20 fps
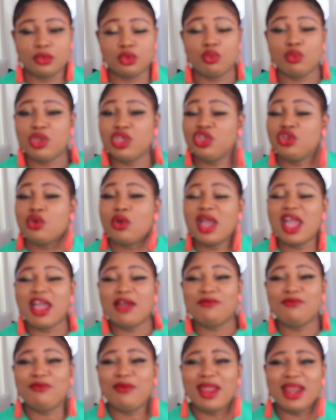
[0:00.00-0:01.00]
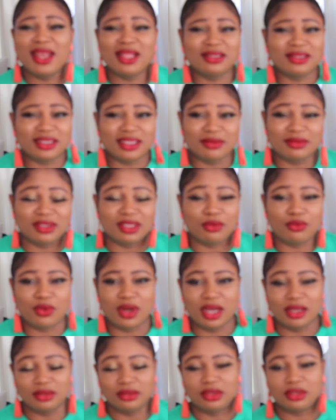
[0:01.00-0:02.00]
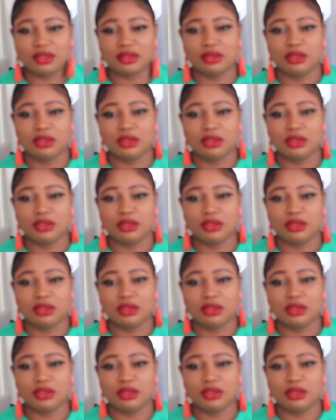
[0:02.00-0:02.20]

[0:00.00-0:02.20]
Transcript: when you don't have relatives around.